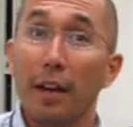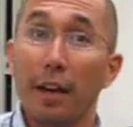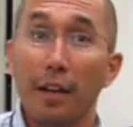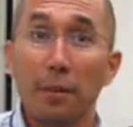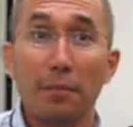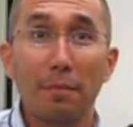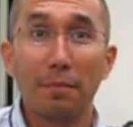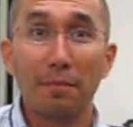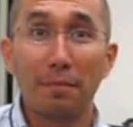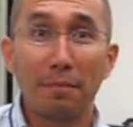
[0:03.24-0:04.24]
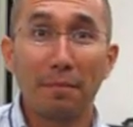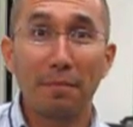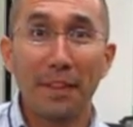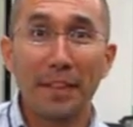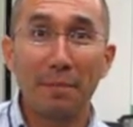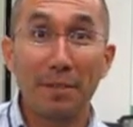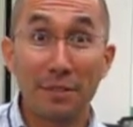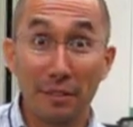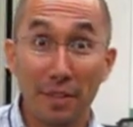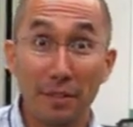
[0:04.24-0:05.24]
Hello, my name
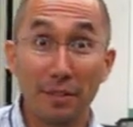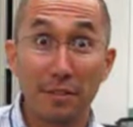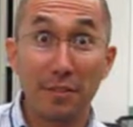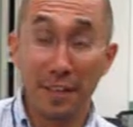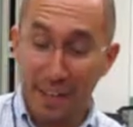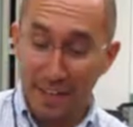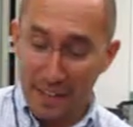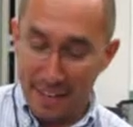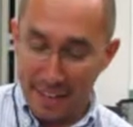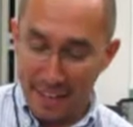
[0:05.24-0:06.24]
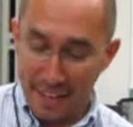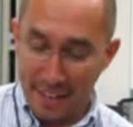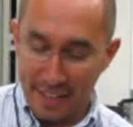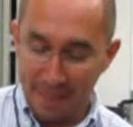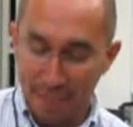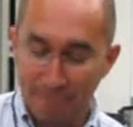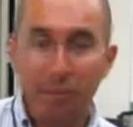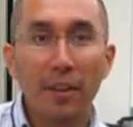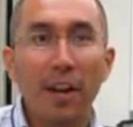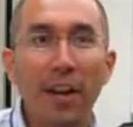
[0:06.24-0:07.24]
is Carlos.
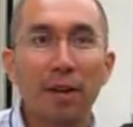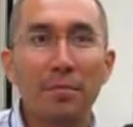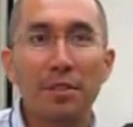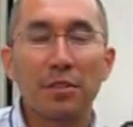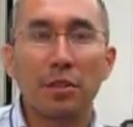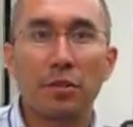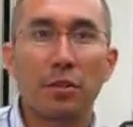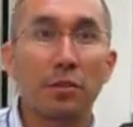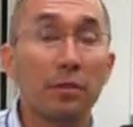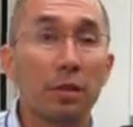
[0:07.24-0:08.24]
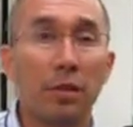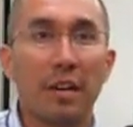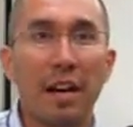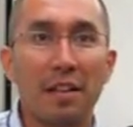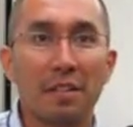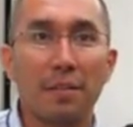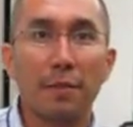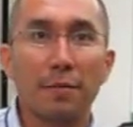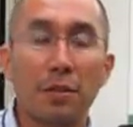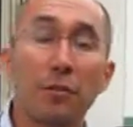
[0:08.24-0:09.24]
I'm the session organizer
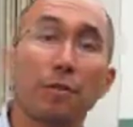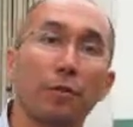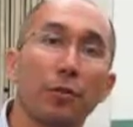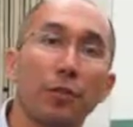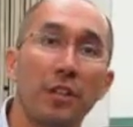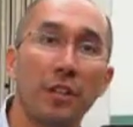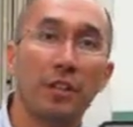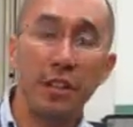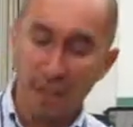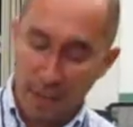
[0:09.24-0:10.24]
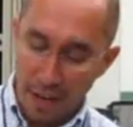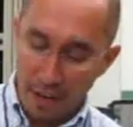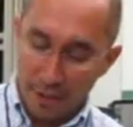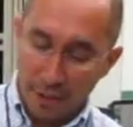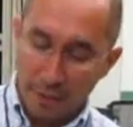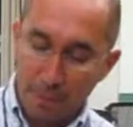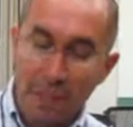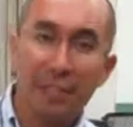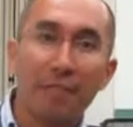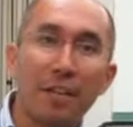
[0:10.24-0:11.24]
of session 14,
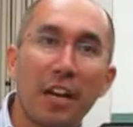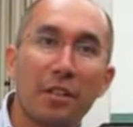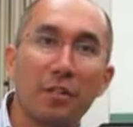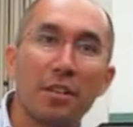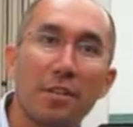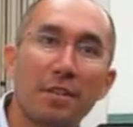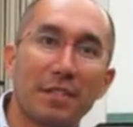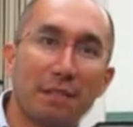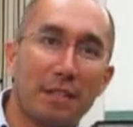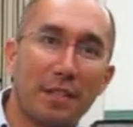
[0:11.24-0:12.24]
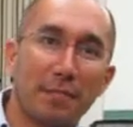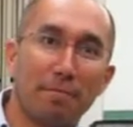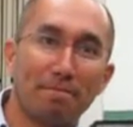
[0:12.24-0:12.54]
Pre-Hispanic Navigation in the Pacific.